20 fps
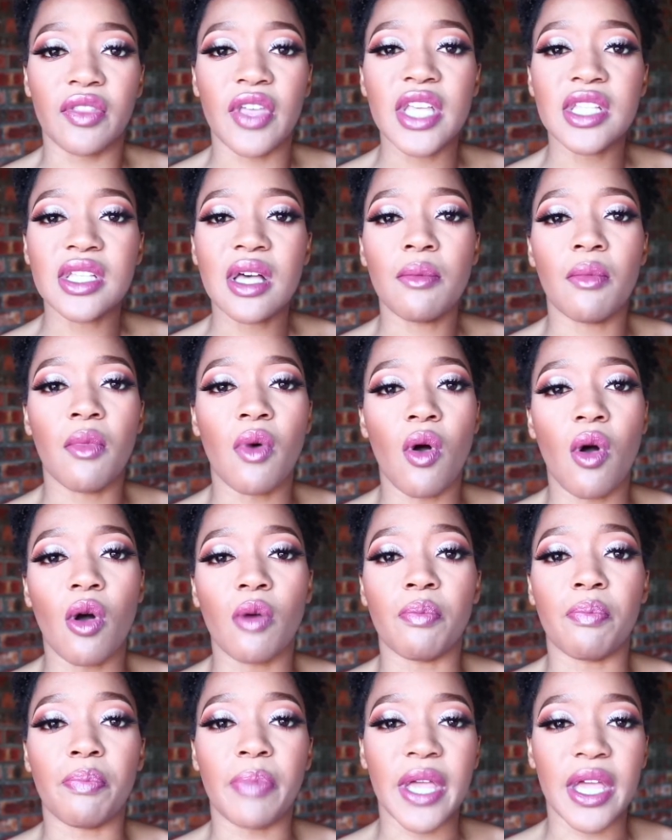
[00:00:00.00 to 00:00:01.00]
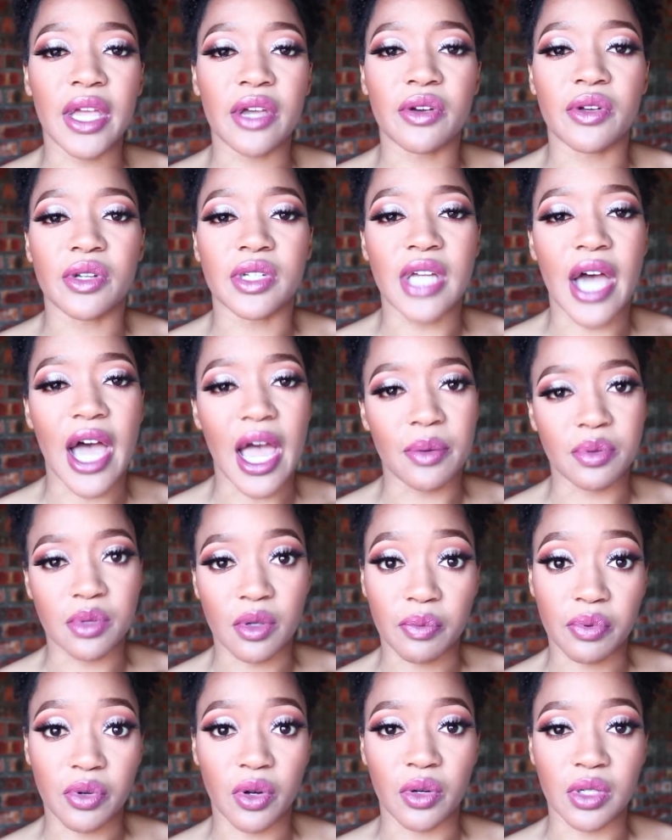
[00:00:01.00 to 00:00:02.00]
These are more bigger types
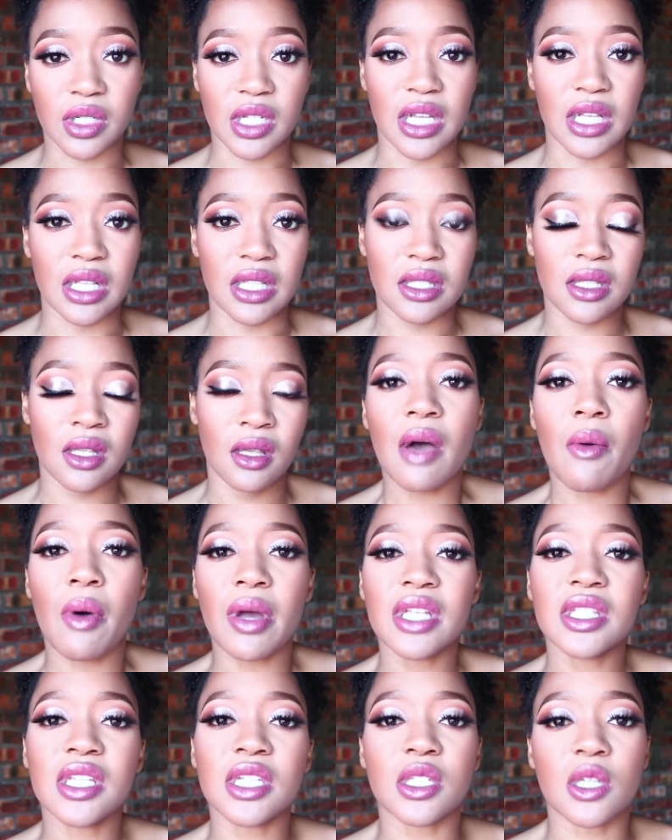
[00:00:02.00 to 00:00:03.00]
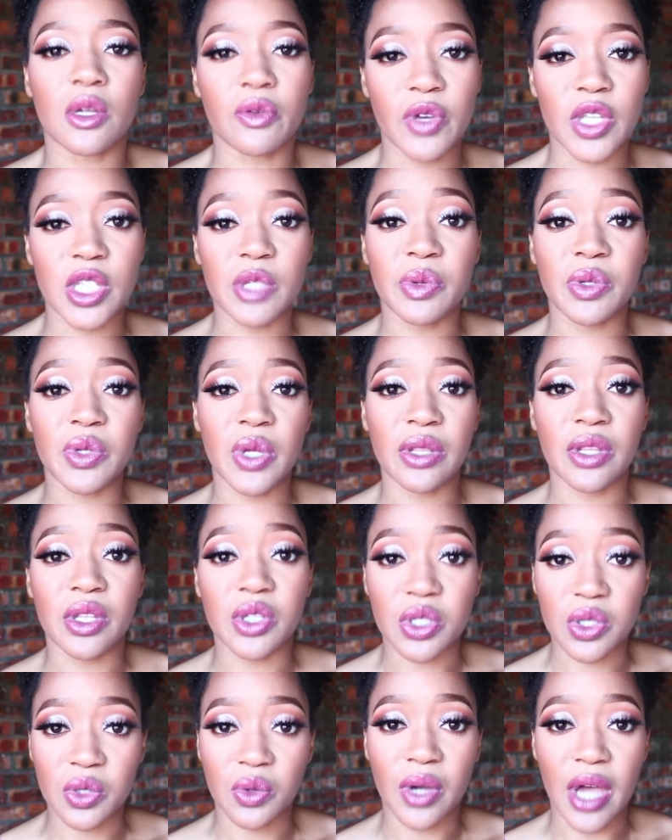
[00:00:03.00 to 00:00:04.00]
of proteins. Now, what is the difference between the
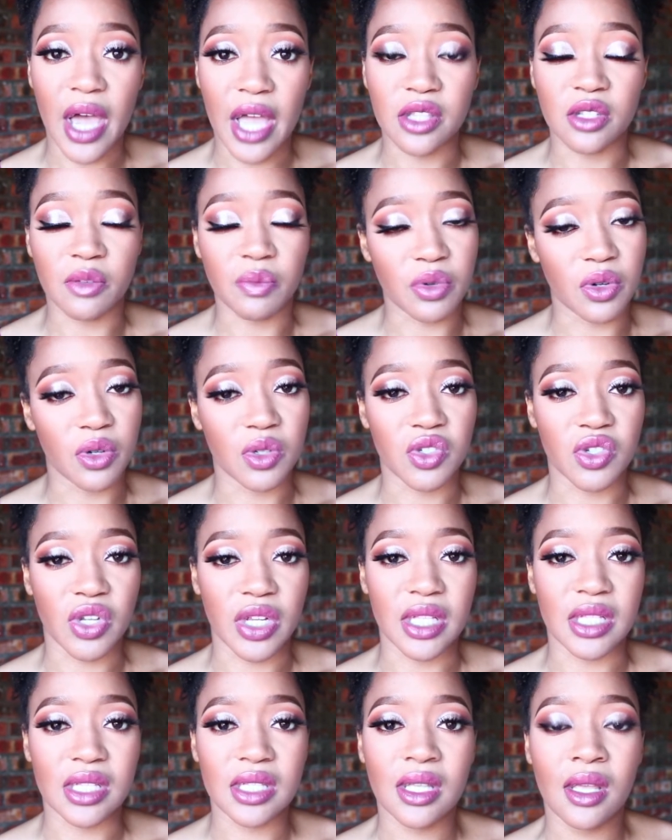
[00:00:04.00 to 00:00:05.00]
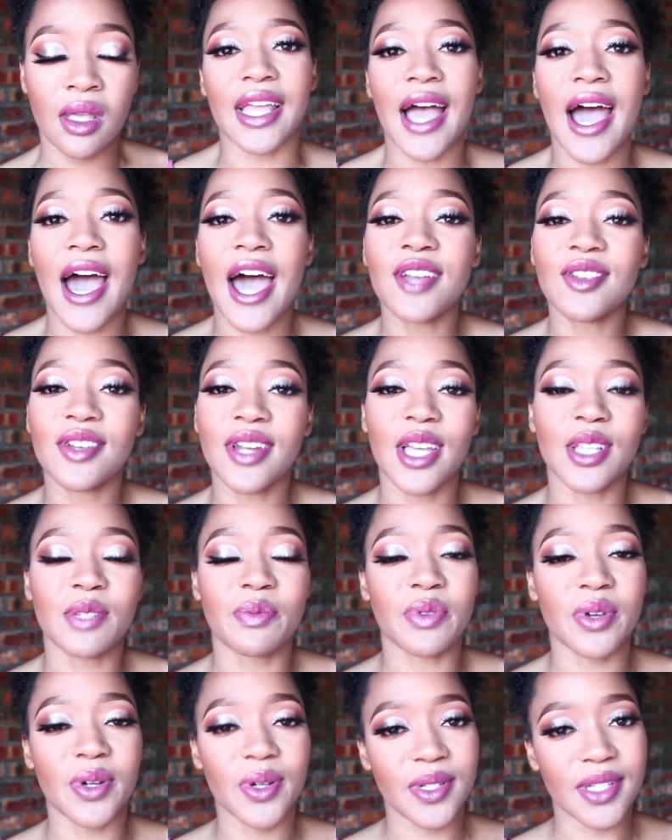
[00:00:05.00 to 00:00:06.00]
two kinds of proteins? The
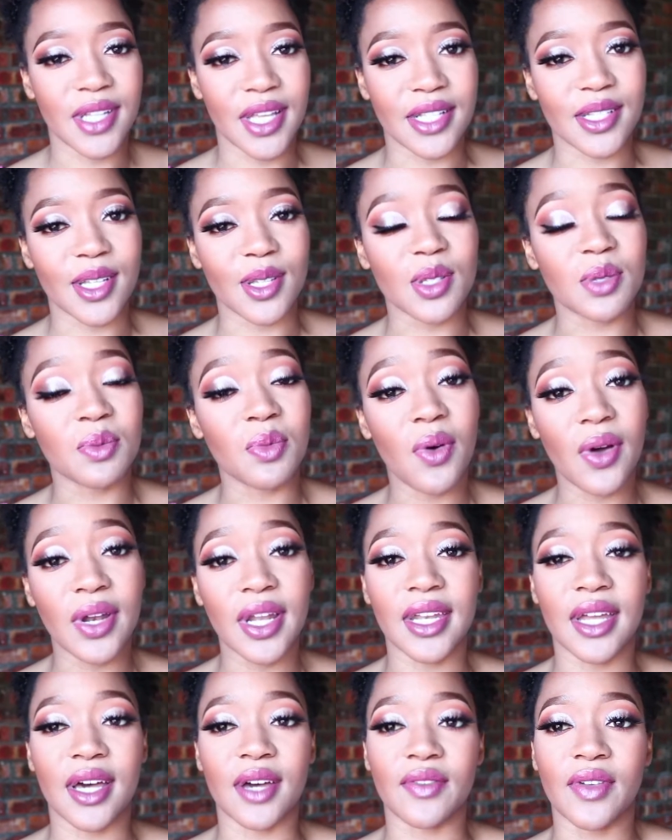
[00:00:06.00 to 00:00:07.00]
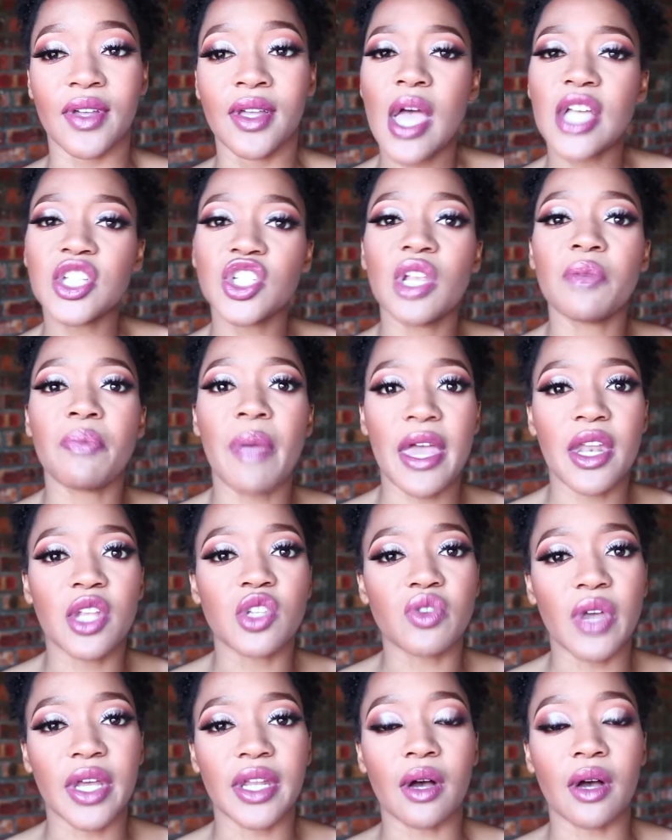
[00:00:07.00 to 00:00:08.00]
hydrolyzed proteins are small enough to actually penetrate